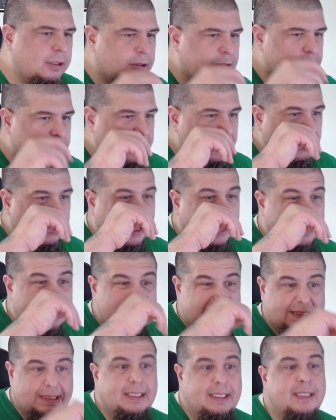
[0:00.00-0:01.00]
So I hadn't
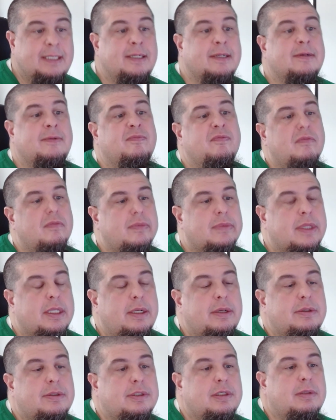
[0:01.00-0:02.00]
seen any on
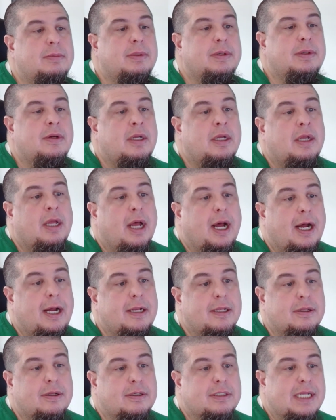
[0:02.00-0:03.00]
YouTube, and I
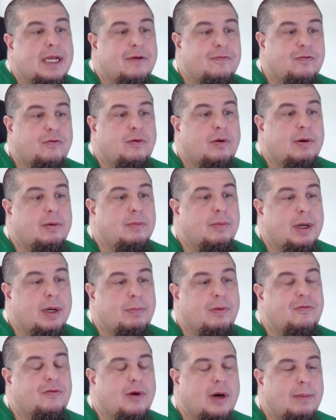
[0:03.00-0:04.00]
had looked out for them
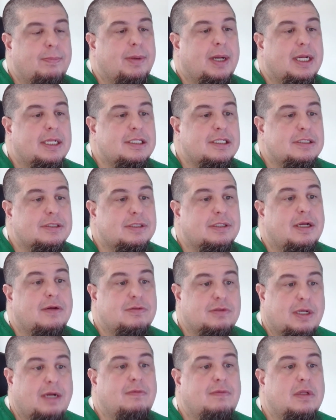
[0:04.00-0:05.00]
before I bought this stuff.
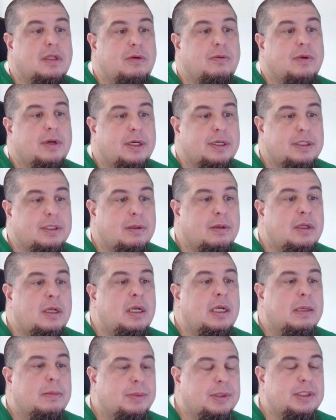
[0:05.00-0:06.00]
So I really wanted to
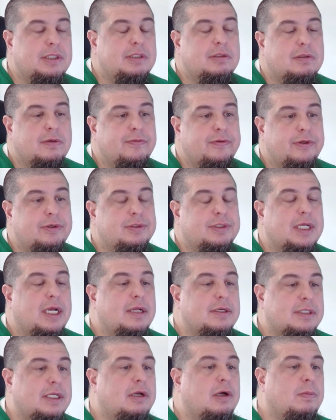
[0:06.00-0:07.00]
put these reviews
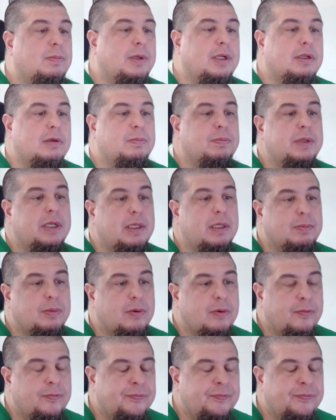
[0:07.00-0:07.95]
out to help other people.